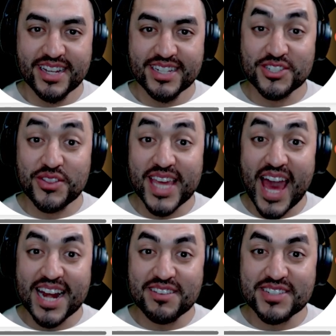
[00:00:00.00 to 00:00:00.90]
So the
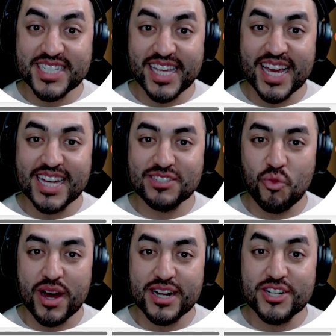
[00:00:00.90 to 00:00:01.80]
NFC has
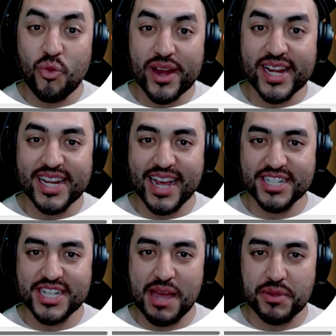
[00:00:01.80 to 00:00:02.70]
won 29
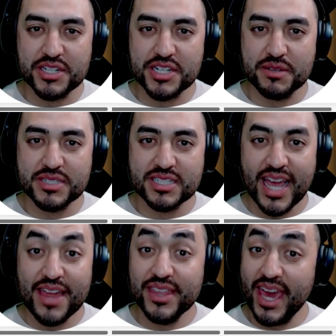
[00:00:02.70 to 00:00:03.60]
championships
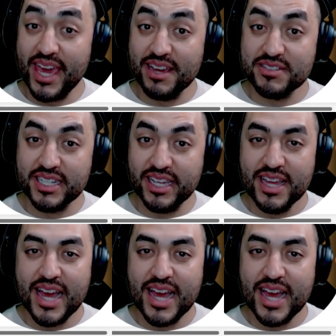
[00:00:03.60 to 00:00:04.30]
and the AFC